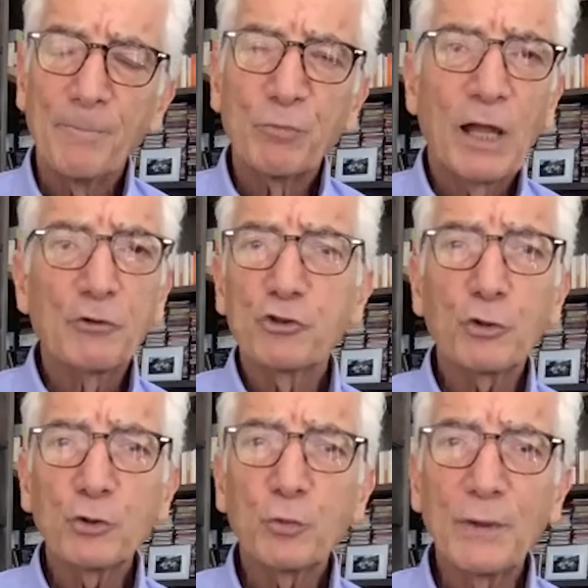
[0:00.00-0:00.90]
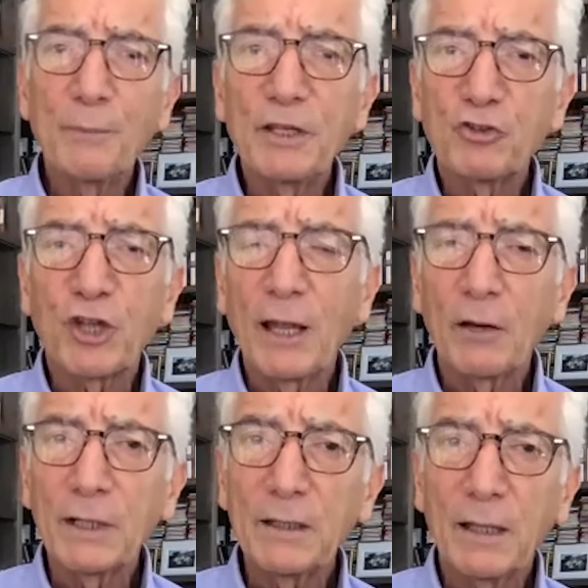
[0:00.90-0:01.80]
Now, shouldn't we be
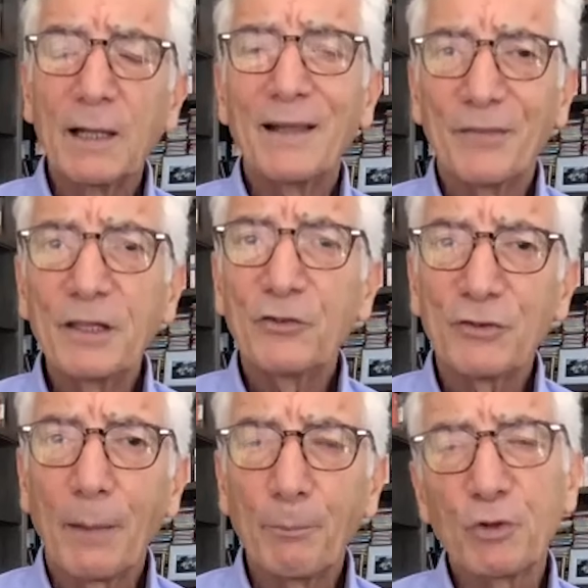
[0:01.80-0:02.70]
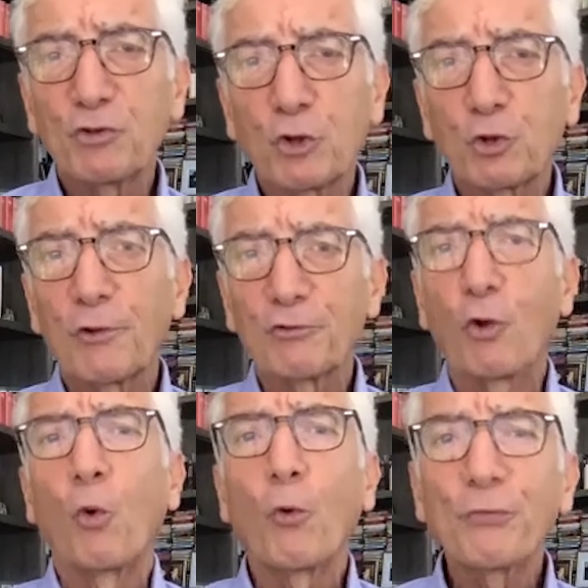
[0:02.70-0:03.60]
sharing these numbers across
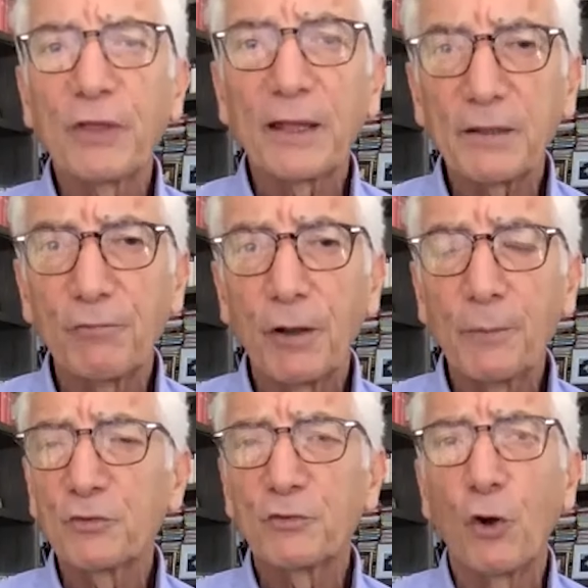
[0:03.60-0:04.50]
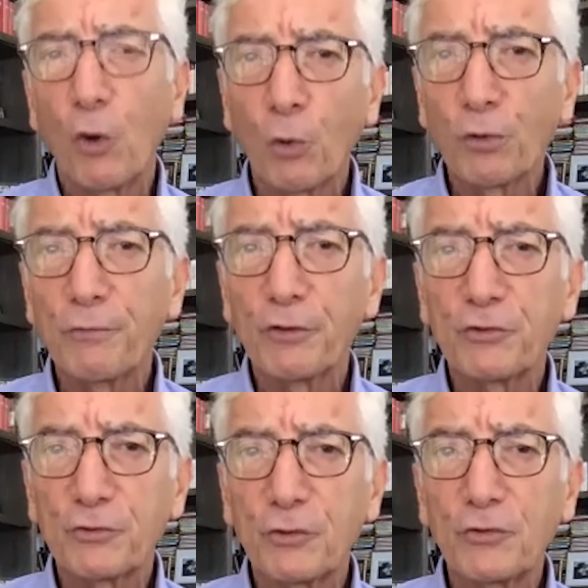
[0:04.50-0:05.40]
all tech firms for all of
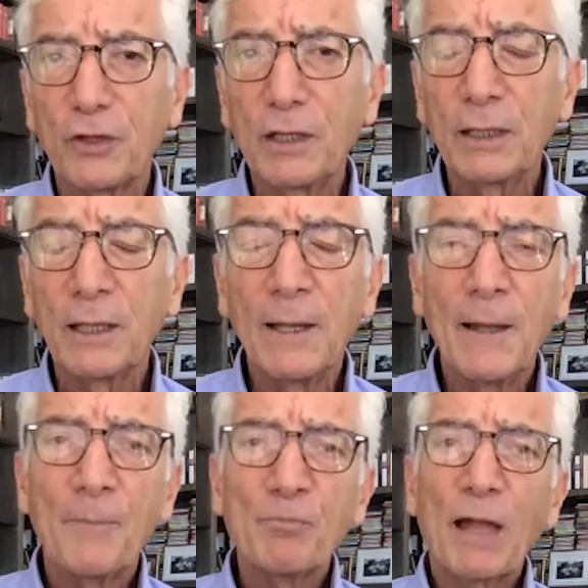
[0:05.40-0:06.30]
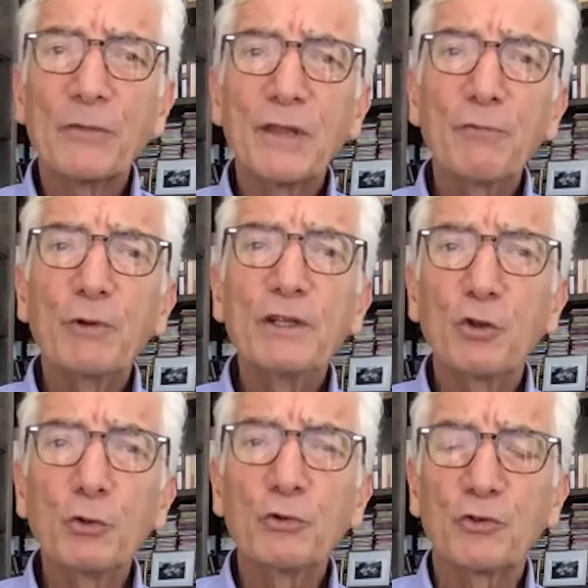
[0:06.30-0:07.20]
us to see? And if we
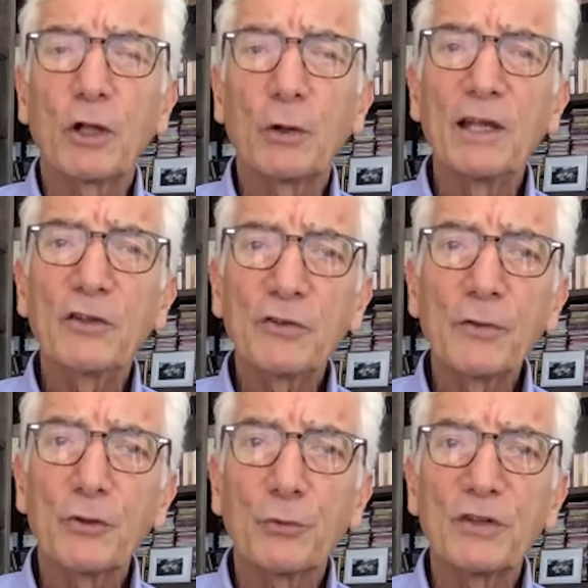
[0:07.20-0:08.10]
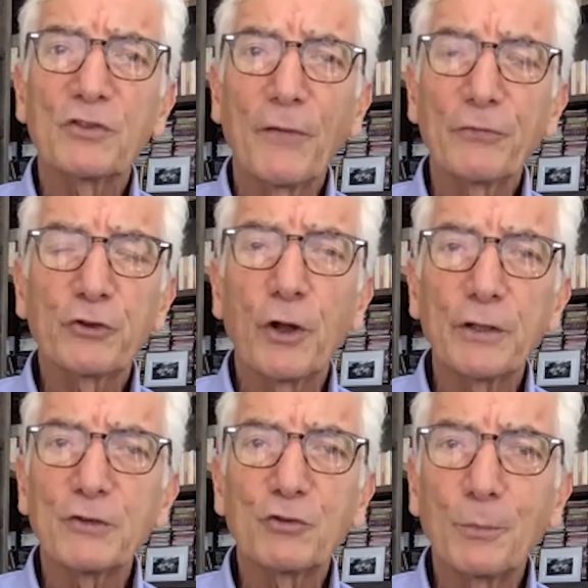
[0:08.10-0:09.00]
do so, isn't the result
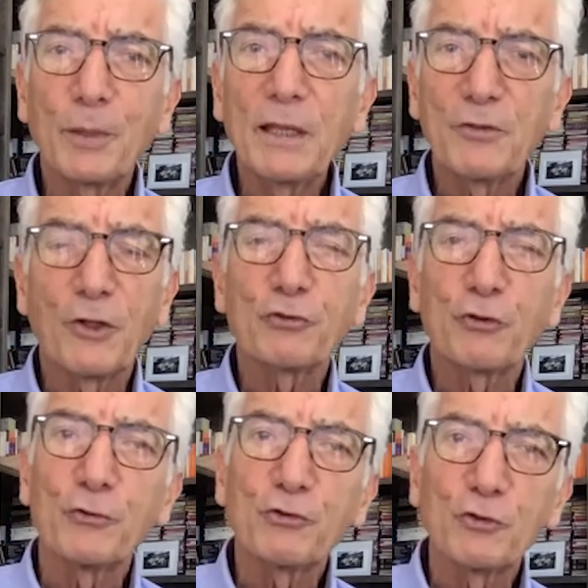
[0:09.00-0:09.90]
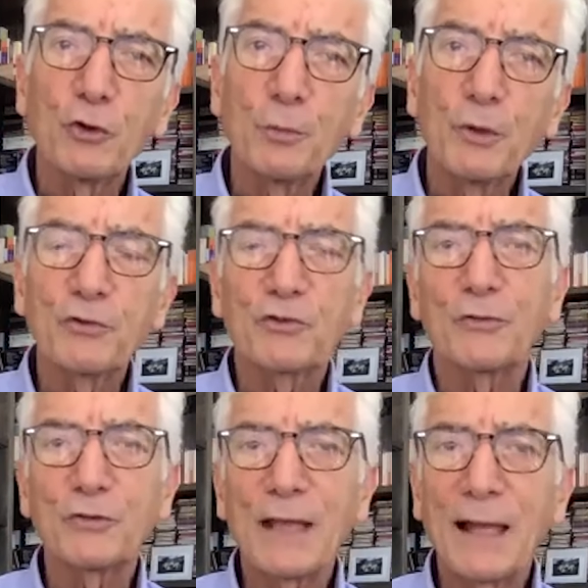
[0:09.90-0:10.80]
going to be that consumers and
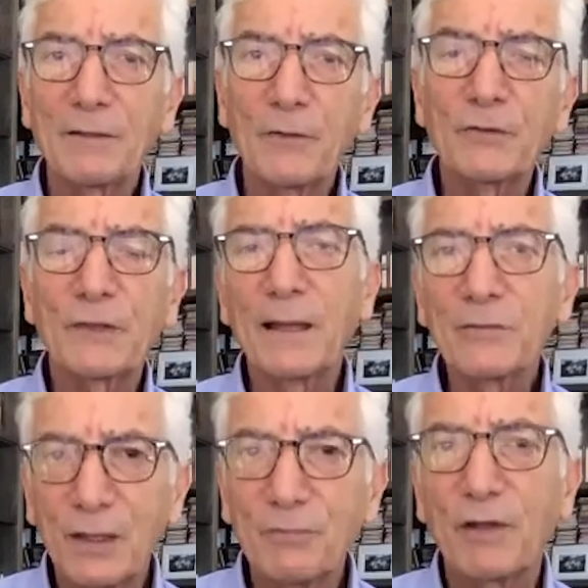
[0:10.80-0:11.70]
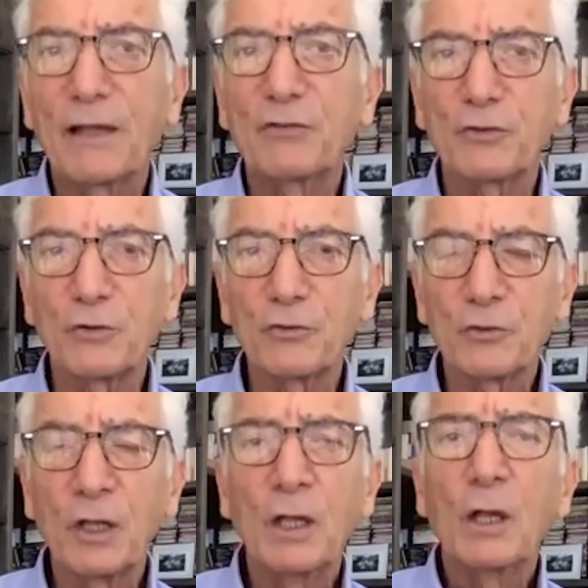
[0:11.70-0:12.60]
talent and investors
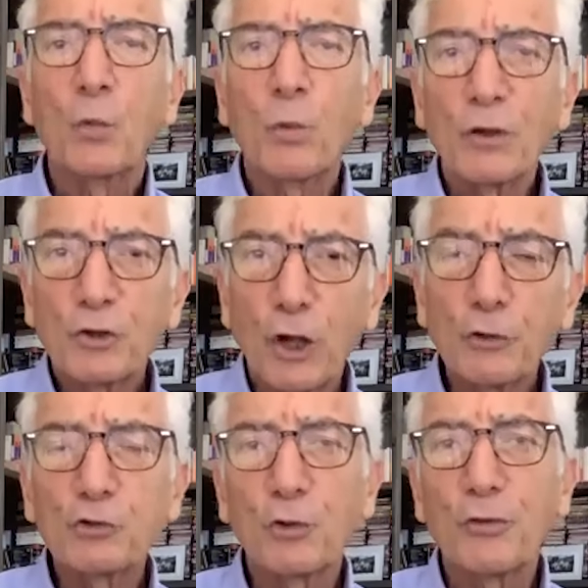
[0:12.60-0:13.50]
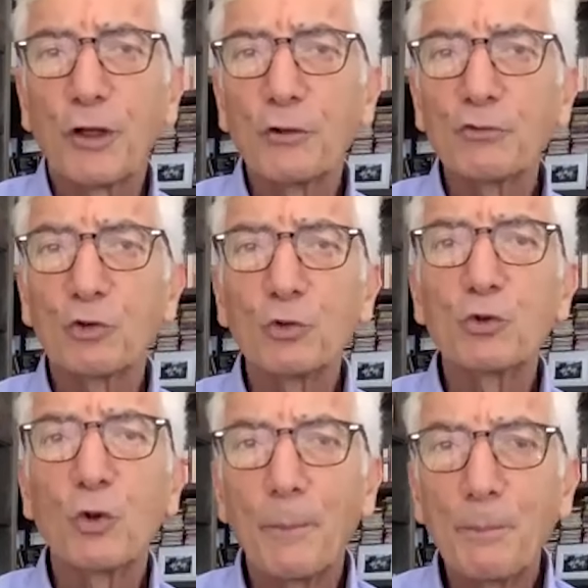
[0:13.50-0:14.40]
will go to those who
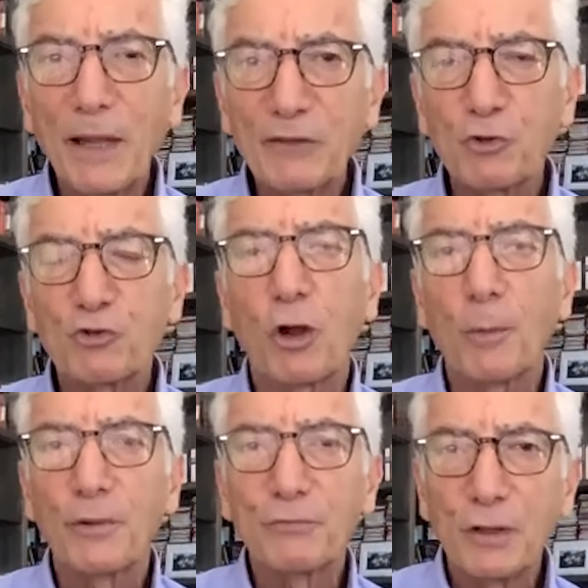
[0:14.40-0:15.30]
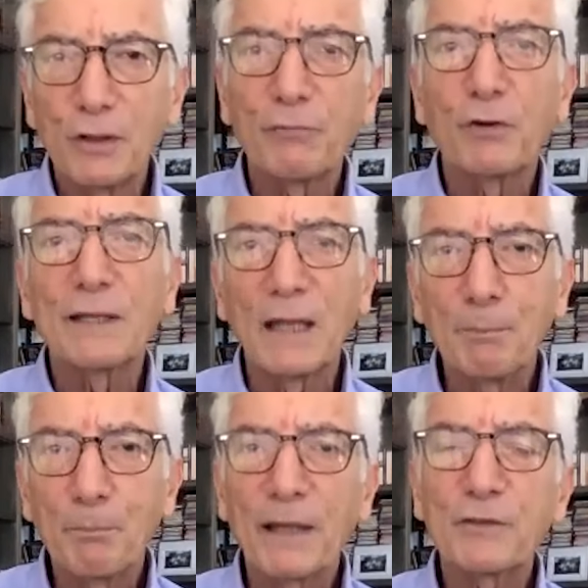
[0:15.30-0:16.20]
do a better job of delivering
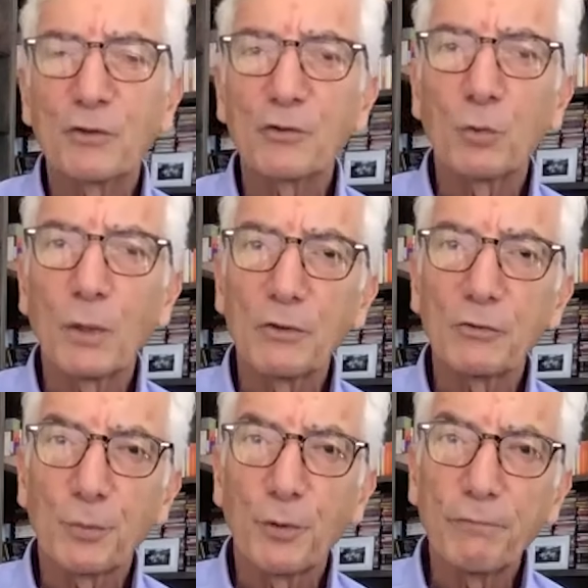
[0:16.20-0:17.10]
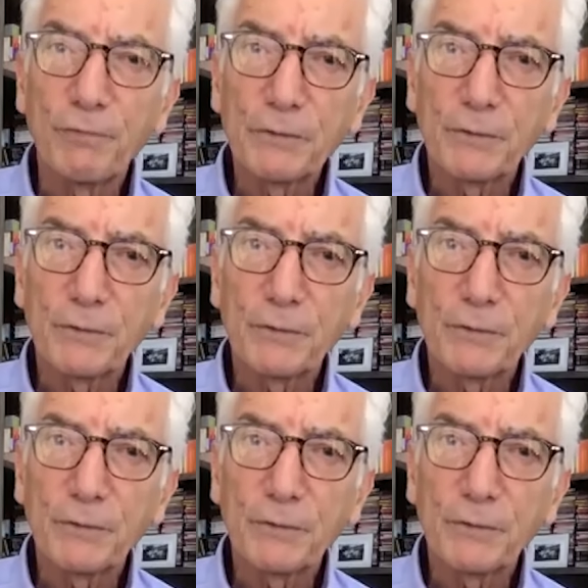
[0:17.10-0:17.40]
impact as well as profit?